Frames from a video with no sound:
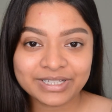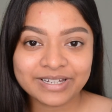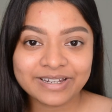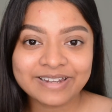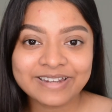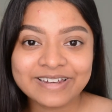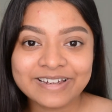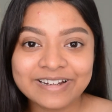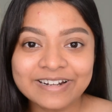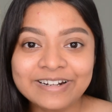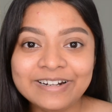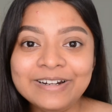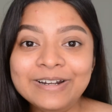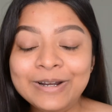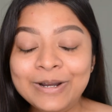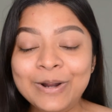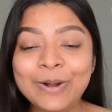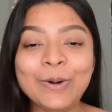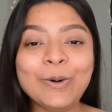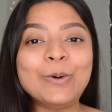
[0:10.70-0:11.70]
here.
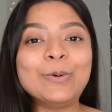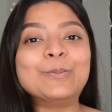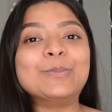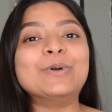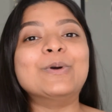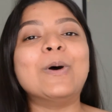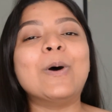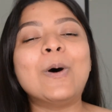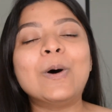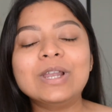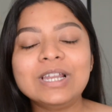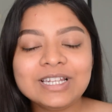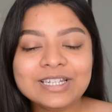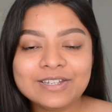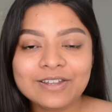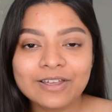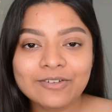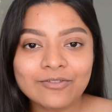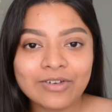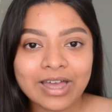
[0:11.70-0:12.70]
Hope you all are
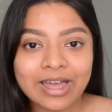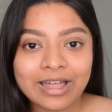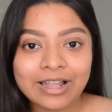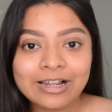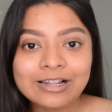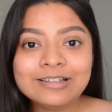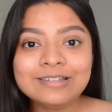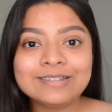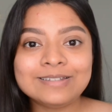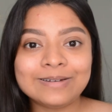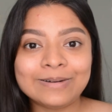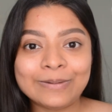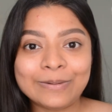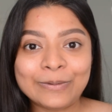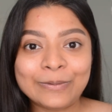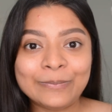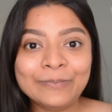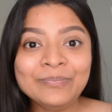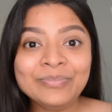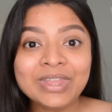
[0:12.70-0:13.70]
doing well.
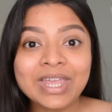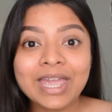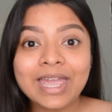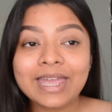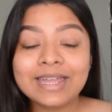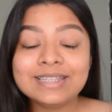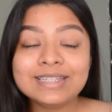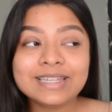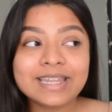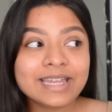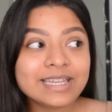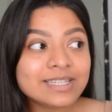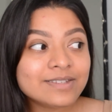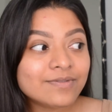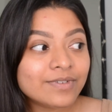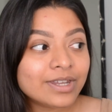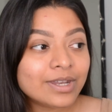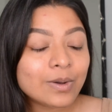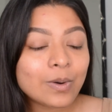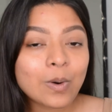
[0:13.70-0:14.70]
So in today's
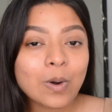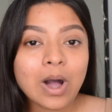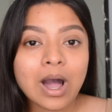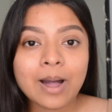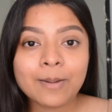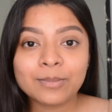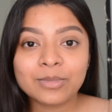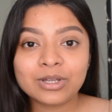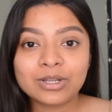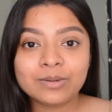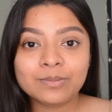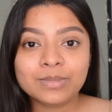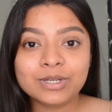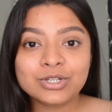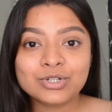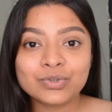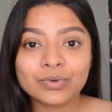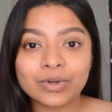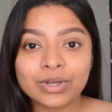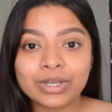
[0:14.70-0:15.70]
video I'm going to be
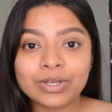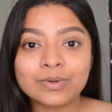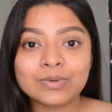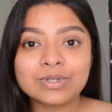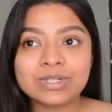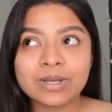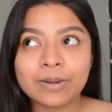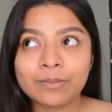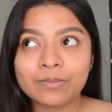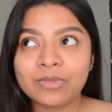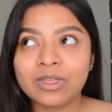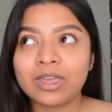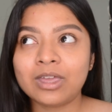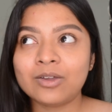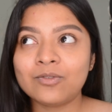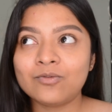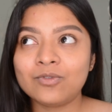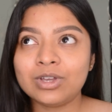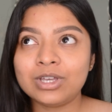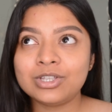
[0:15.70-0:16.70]
showing you something
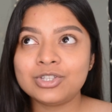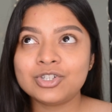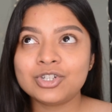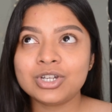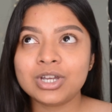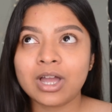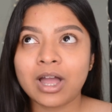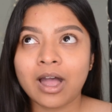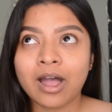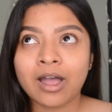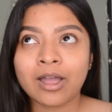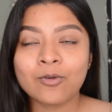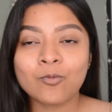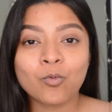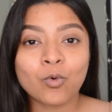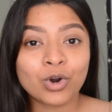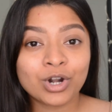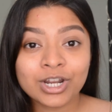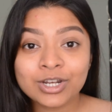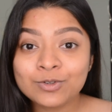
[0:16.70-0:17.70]
which I
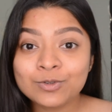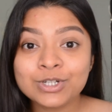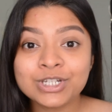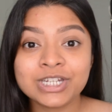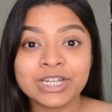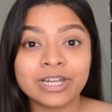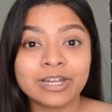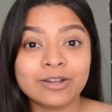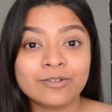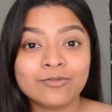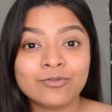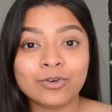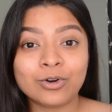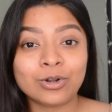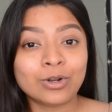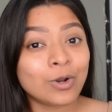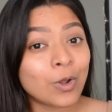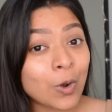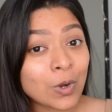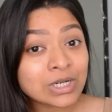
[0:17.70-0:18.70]
wanted to share for
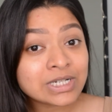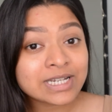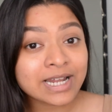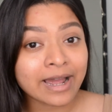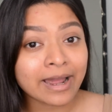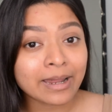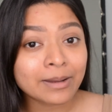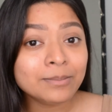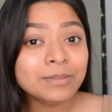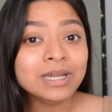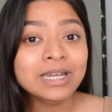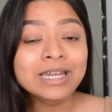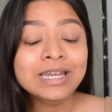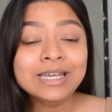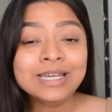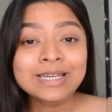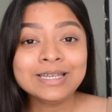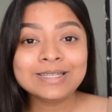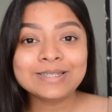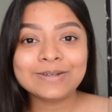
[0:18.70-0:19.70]
a long time.
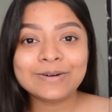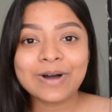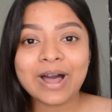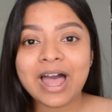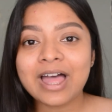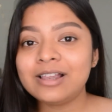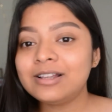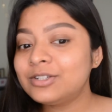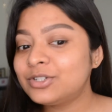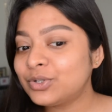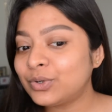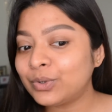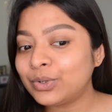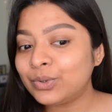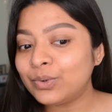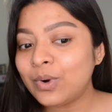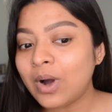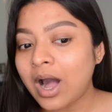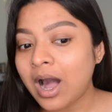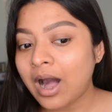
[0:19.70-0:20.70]
So I'll show
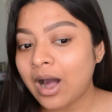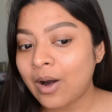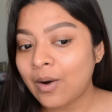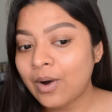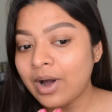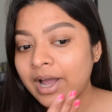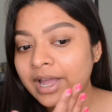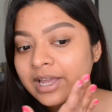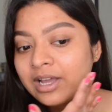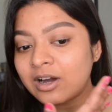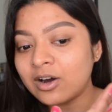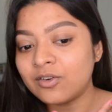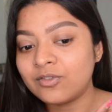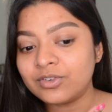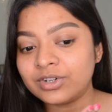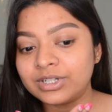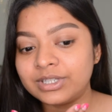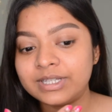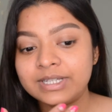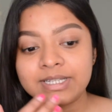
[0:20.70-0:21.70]
you how I
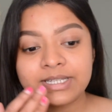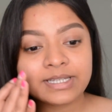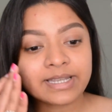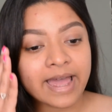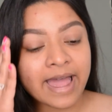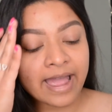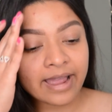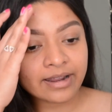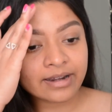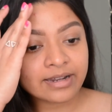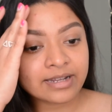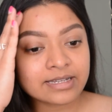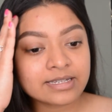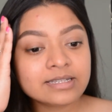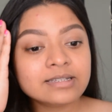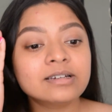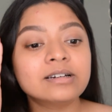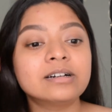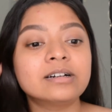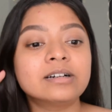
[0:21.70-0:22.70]
covered this acne
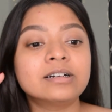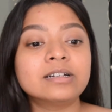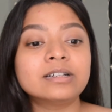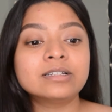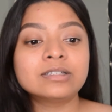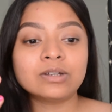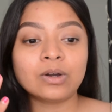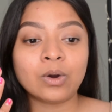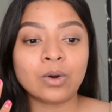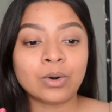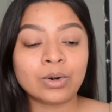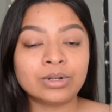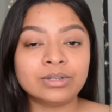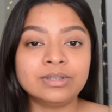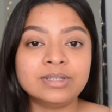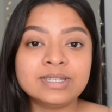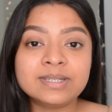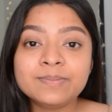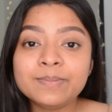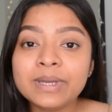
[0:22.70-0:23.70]
scars or
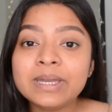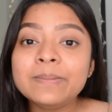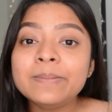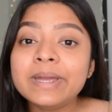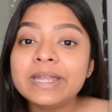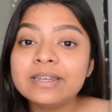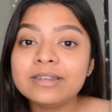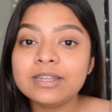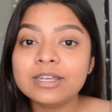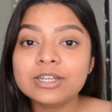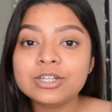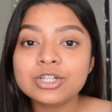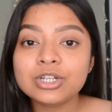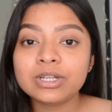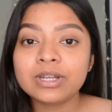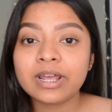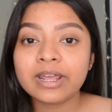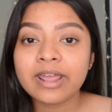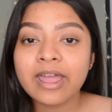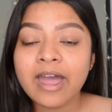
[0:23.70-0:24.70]
this
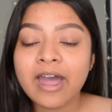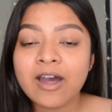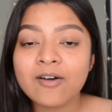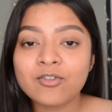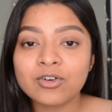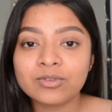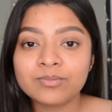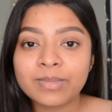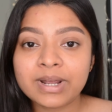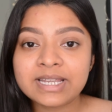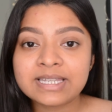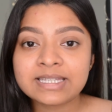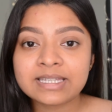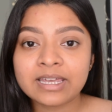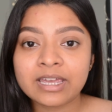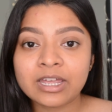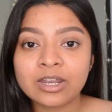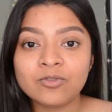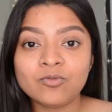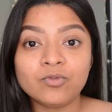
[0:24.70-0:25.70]
pigmentation I have on my
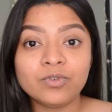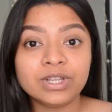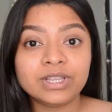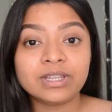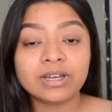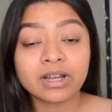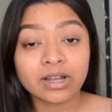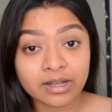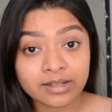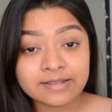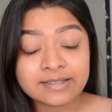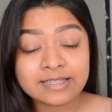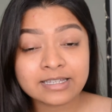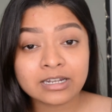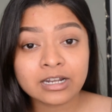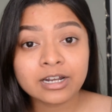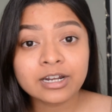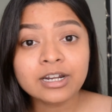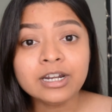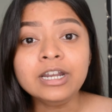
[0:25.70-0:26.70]
skin with a
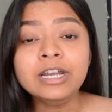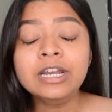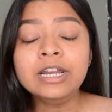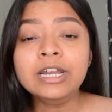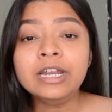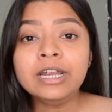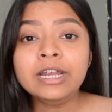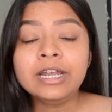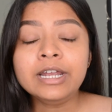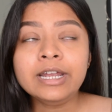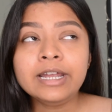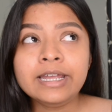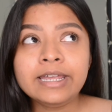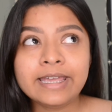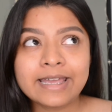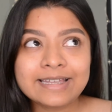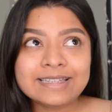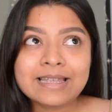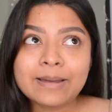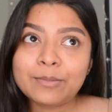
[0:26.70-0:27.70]
concealer.
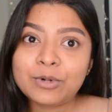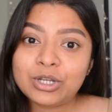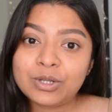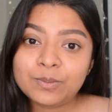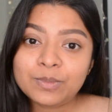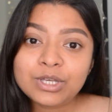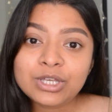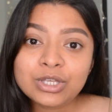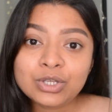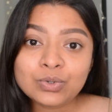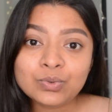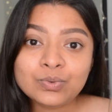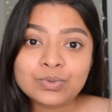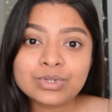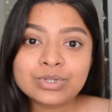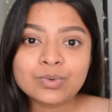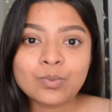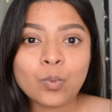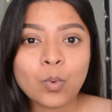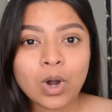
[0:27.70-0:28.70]
Yes, I'm going to be
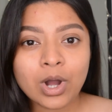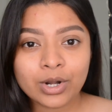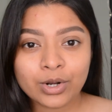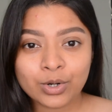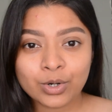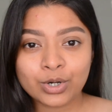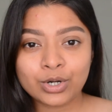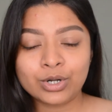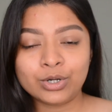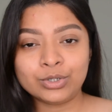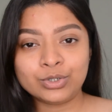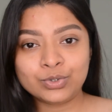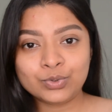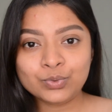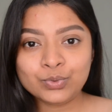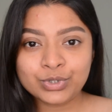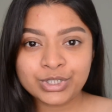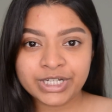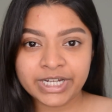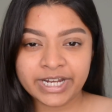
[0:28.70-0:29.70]
use one or
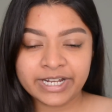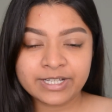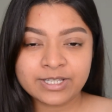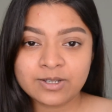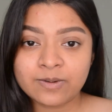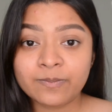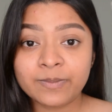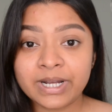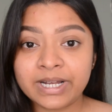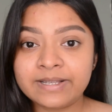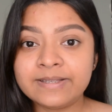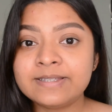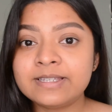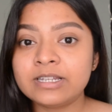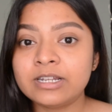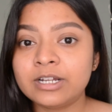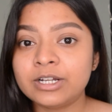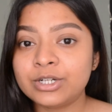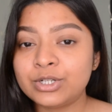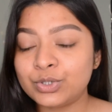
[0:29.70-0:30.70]
two shades of
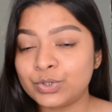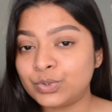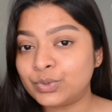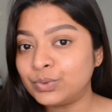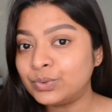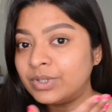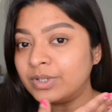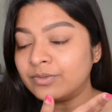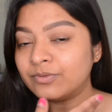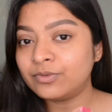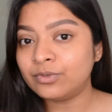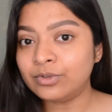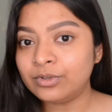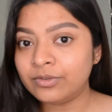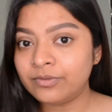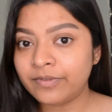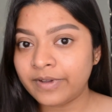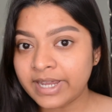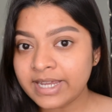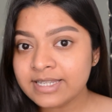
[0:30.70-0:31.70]
concealer to do the full
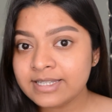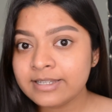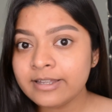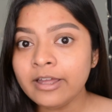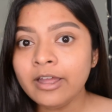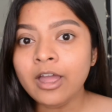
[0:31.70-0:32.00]
face,